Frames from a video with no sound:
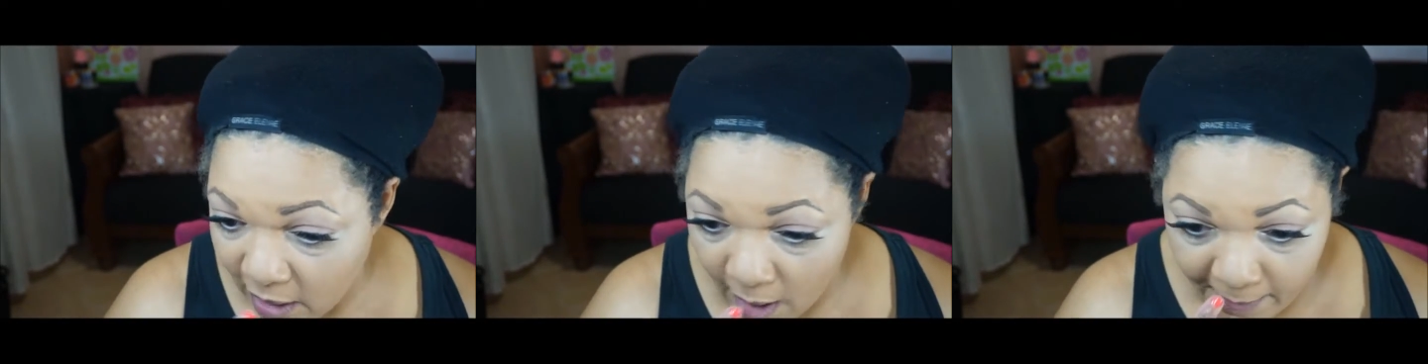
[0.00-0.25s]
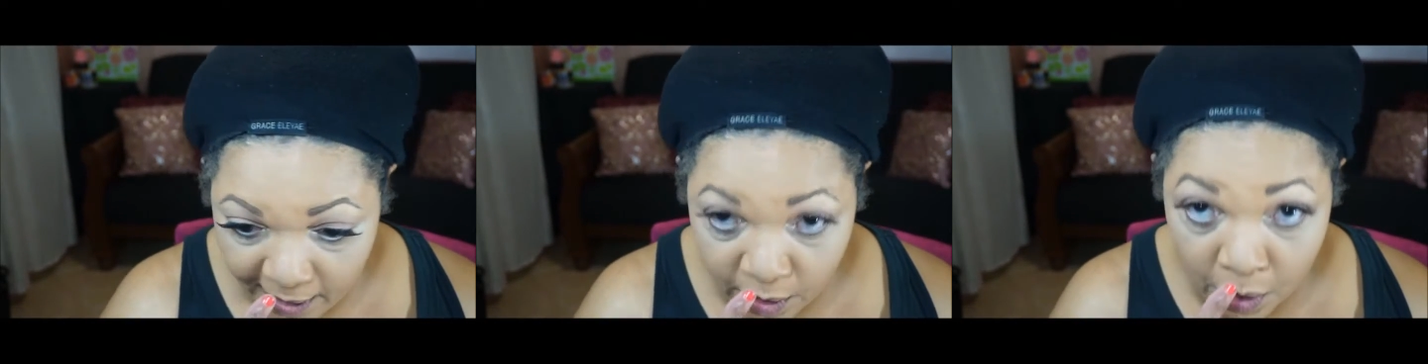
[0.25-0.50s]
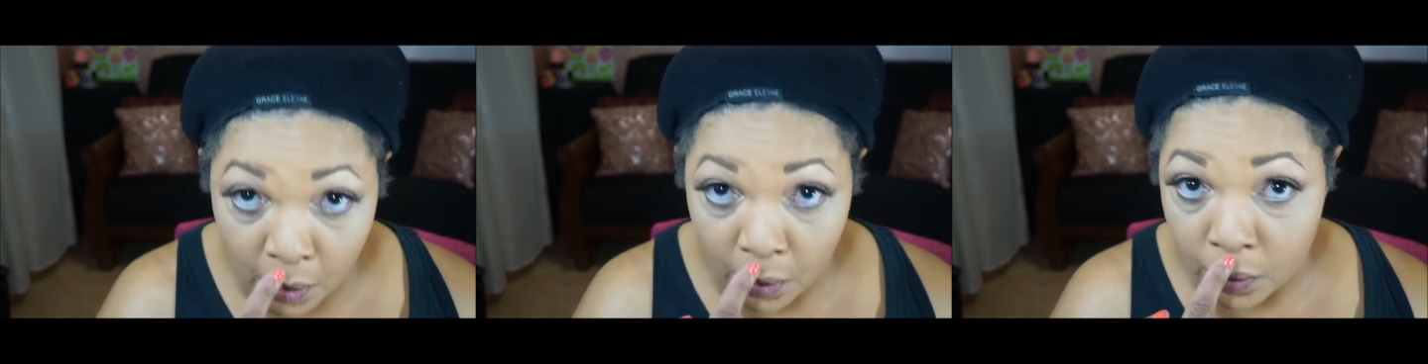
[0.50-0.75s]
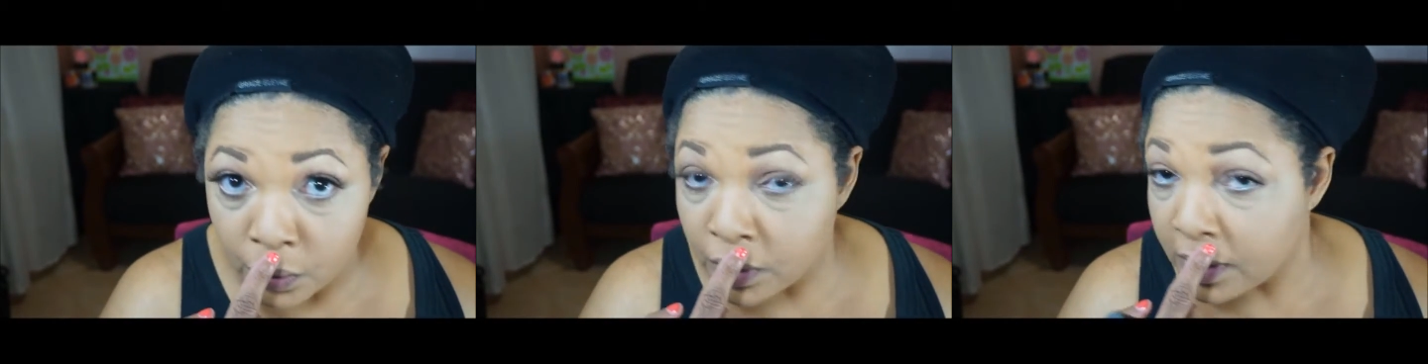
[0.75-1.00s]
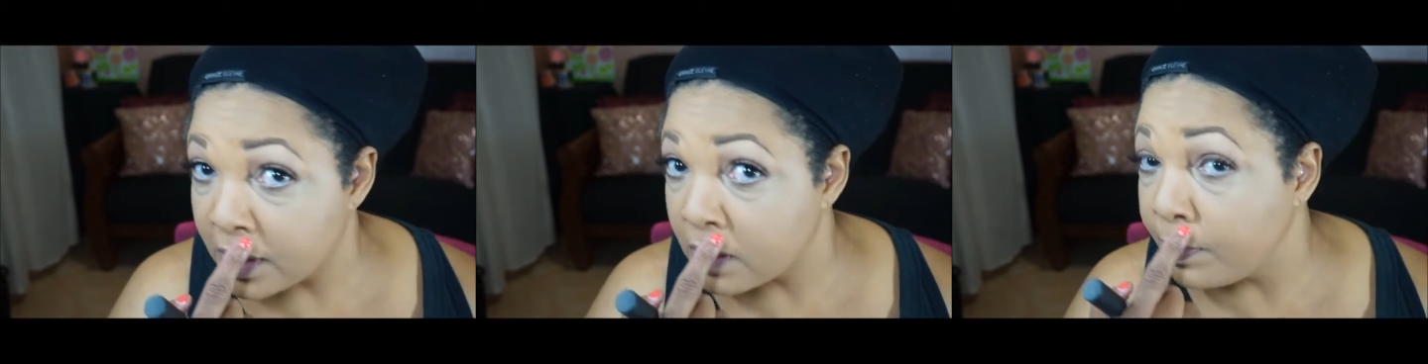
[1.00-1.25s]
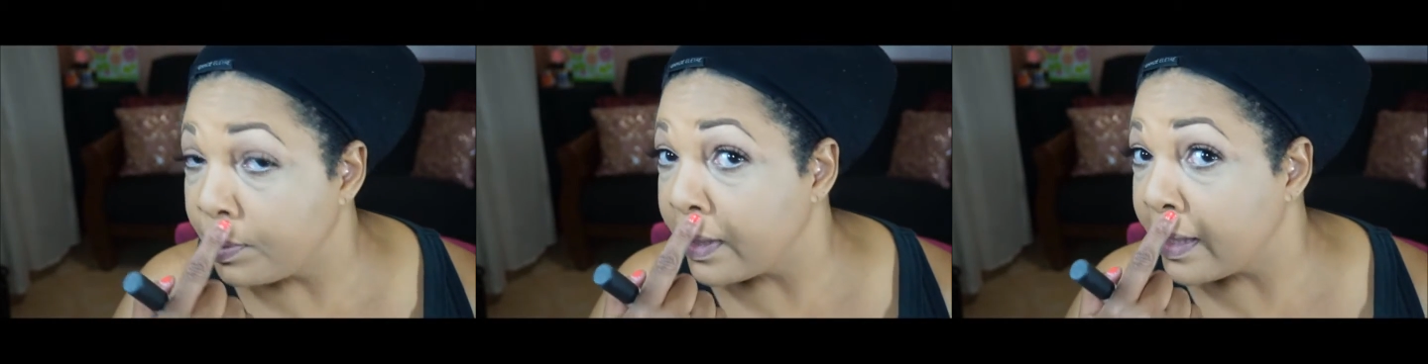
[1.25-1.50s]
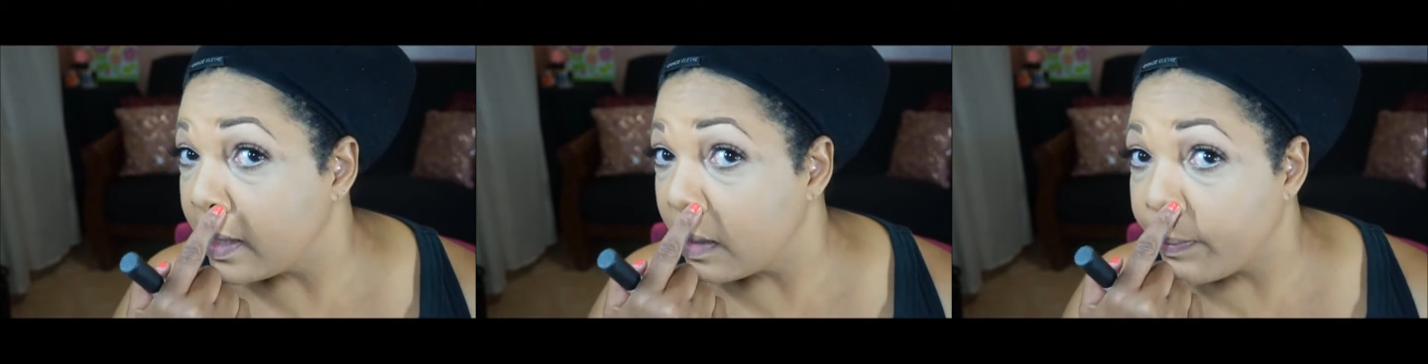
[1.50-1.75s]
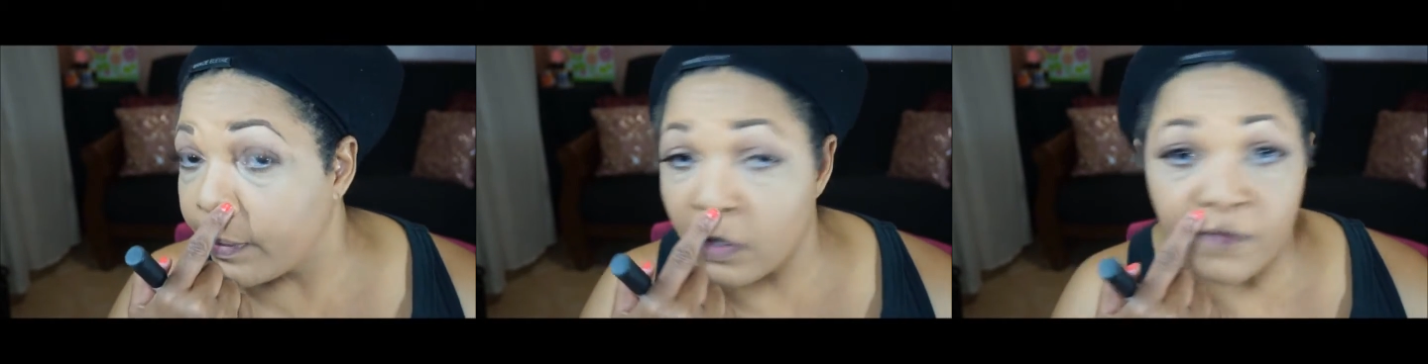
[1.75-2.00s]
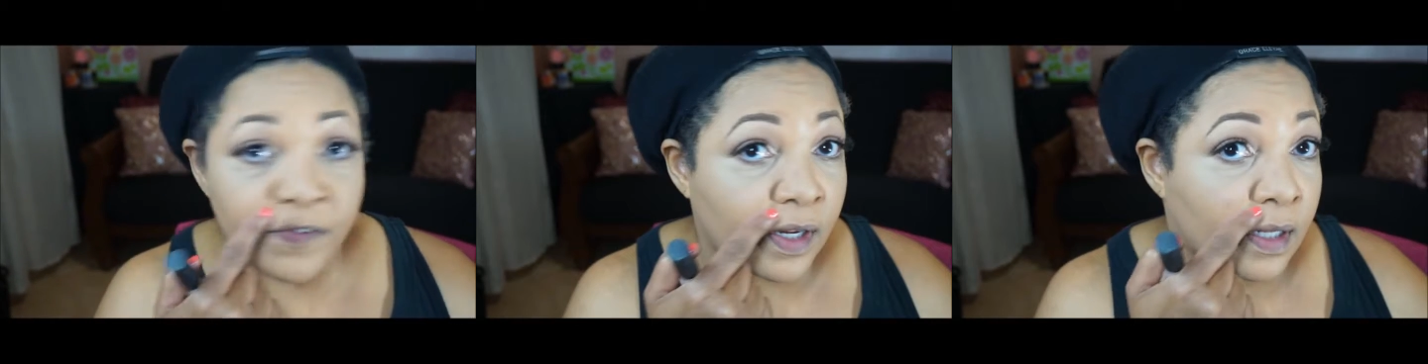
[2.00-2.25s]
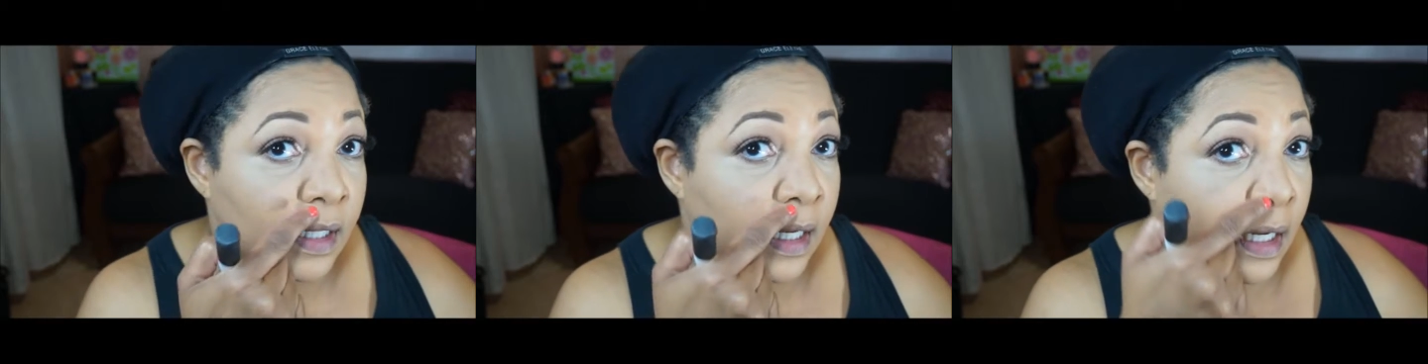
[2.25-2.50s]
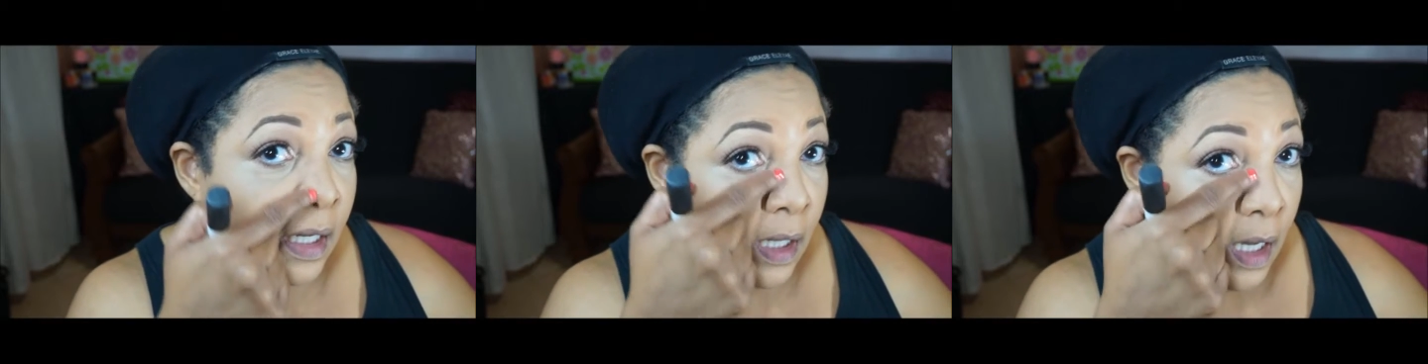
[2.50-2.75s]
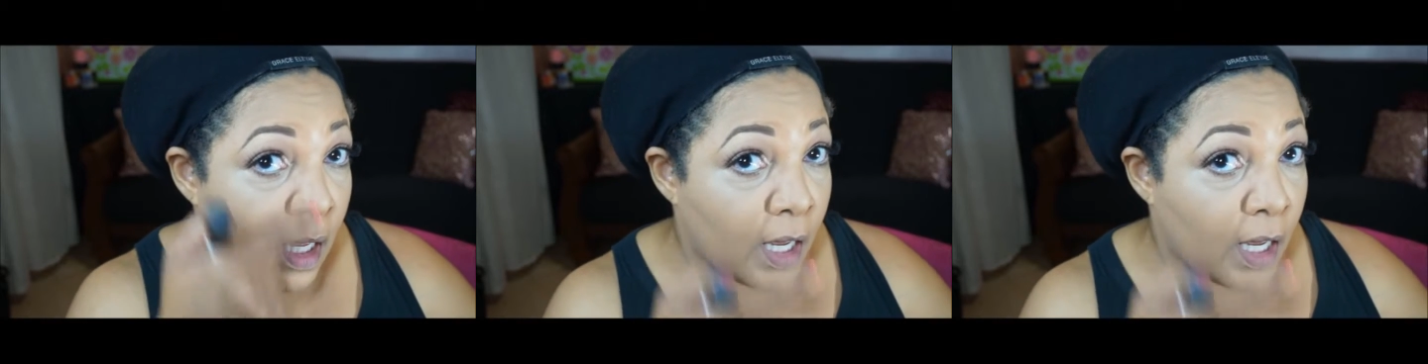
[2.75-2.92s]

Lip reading: on my nose is blended perfectly.